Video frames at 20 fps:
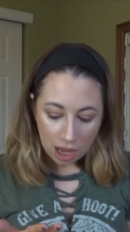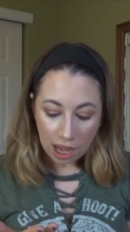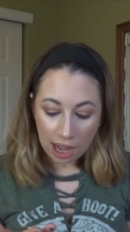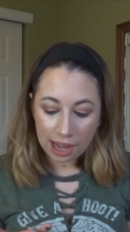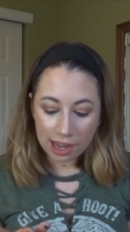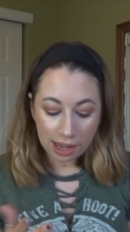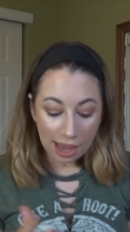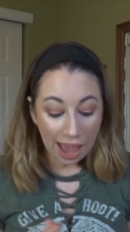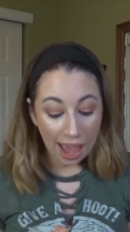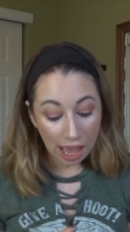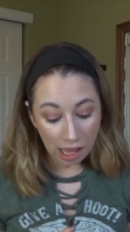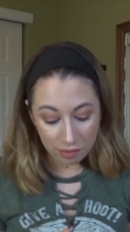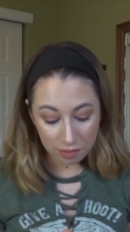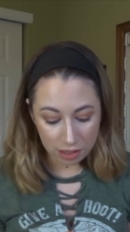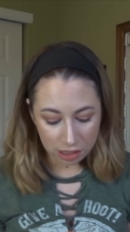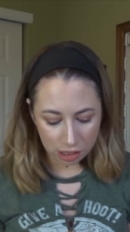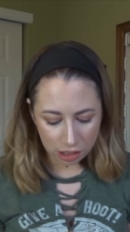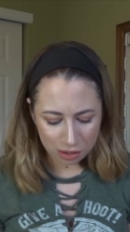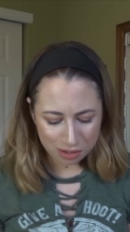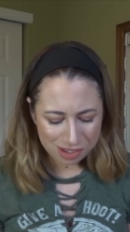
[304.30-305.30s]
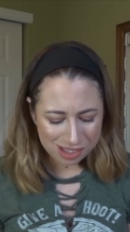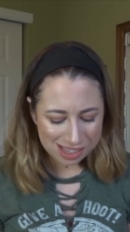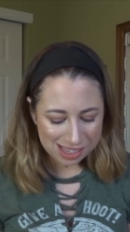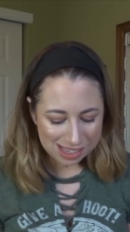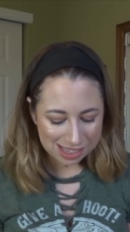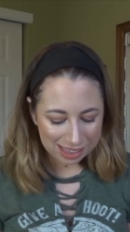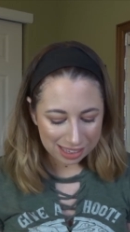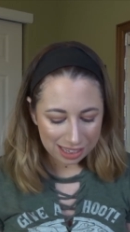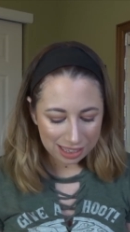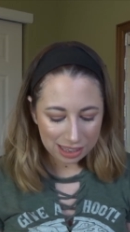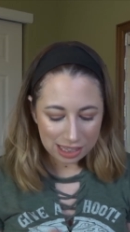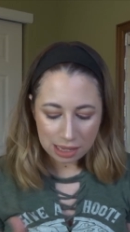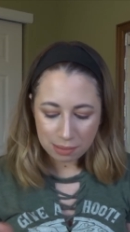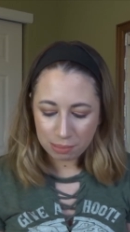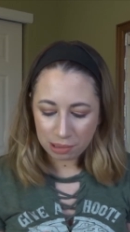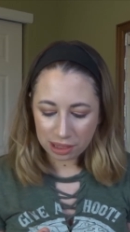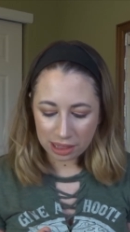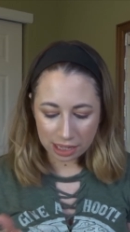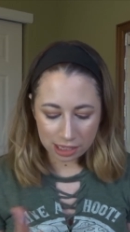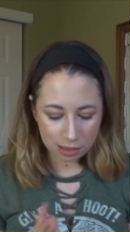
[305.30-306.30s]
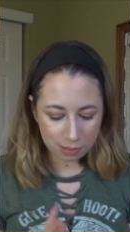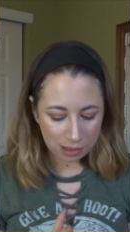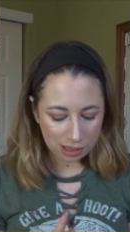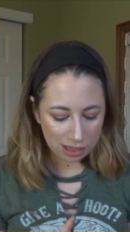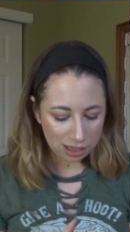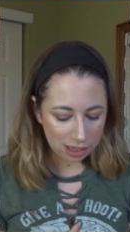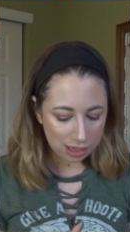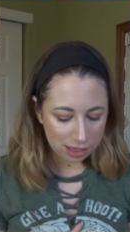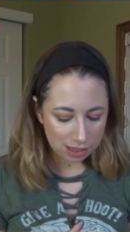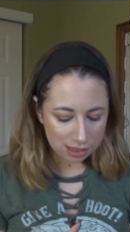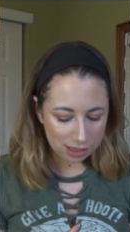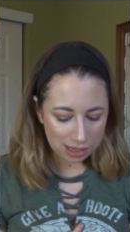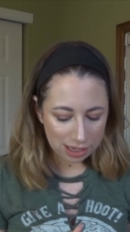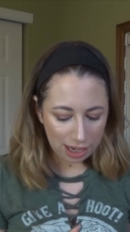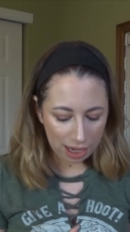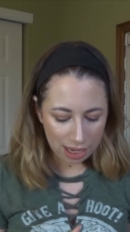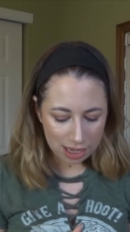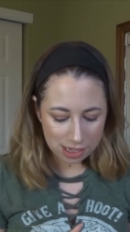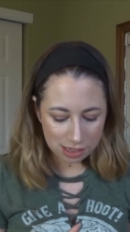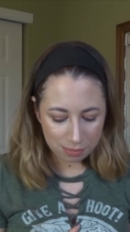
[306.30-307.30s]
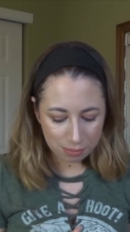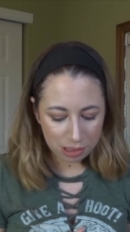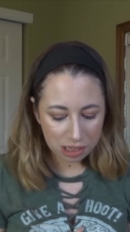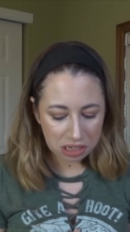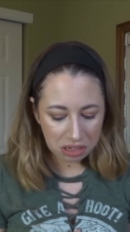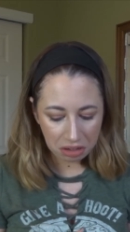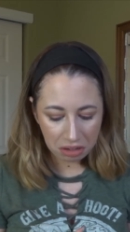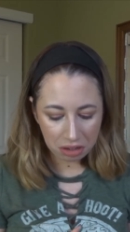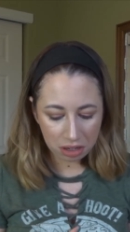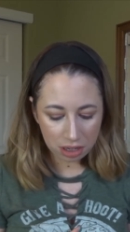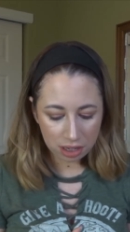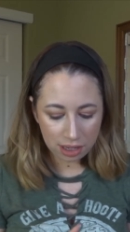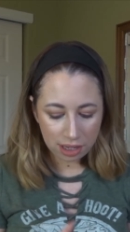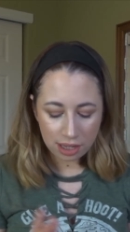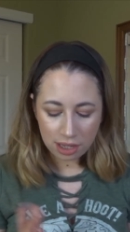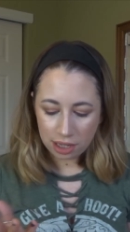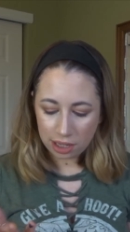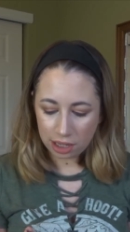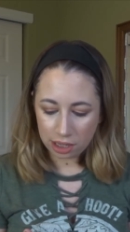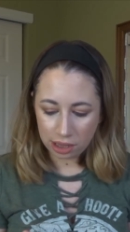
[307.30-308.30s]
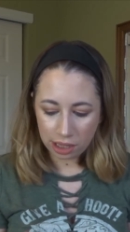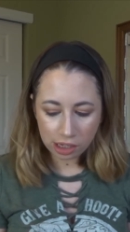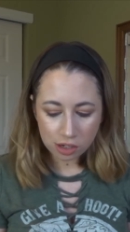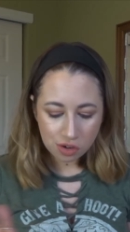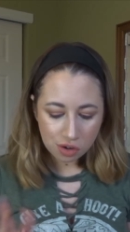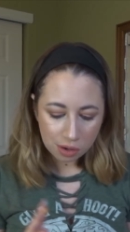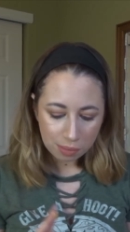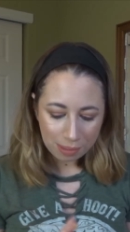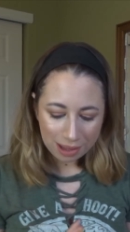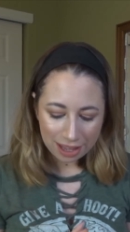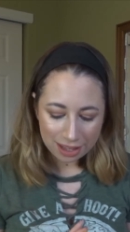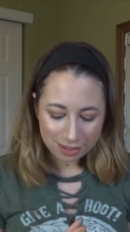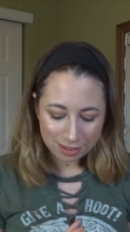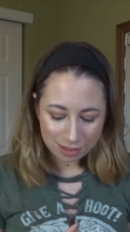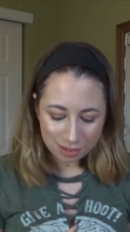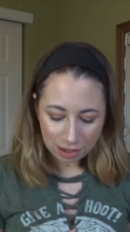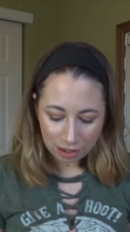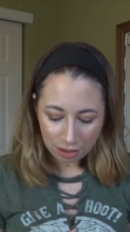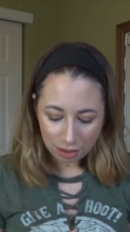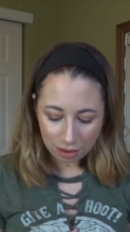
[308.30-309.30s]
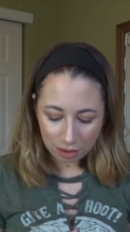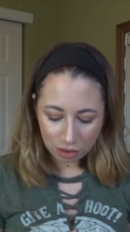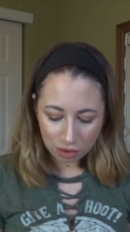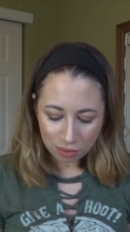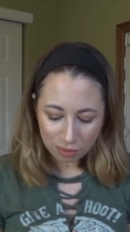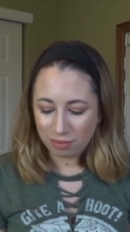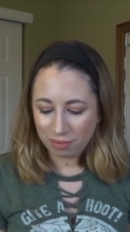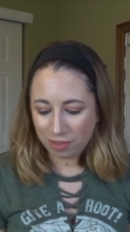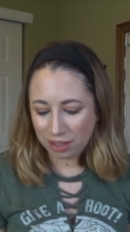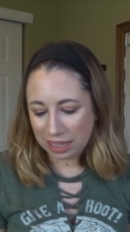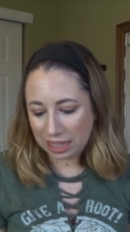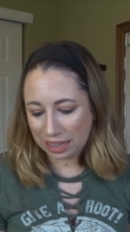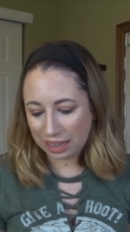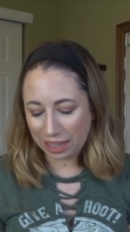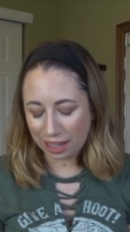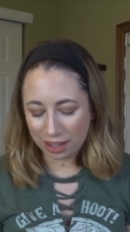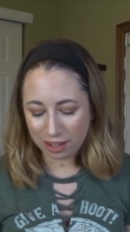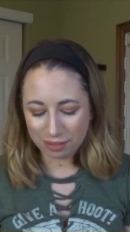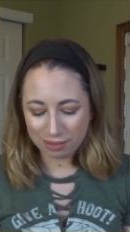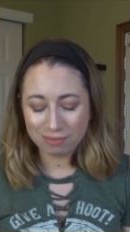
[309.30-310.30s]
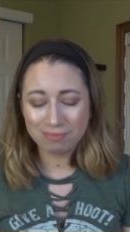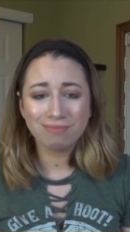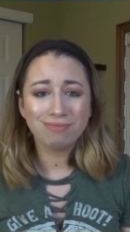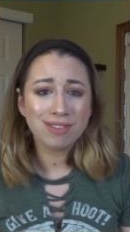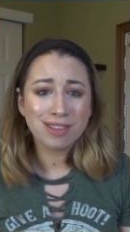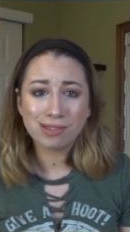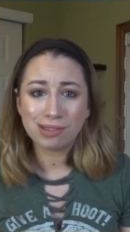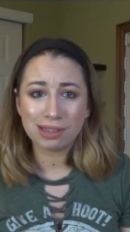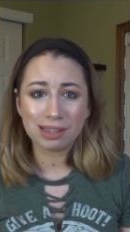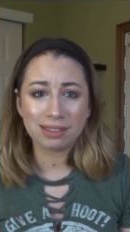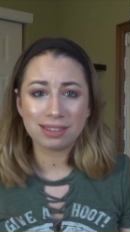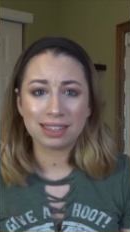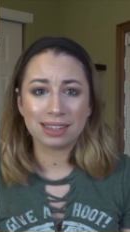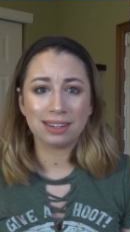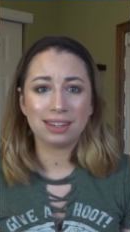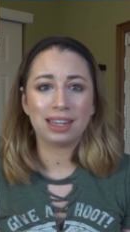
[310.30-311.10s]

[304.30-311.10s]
I haven't used this lately, but that's because it hasn't been electric pastel like season.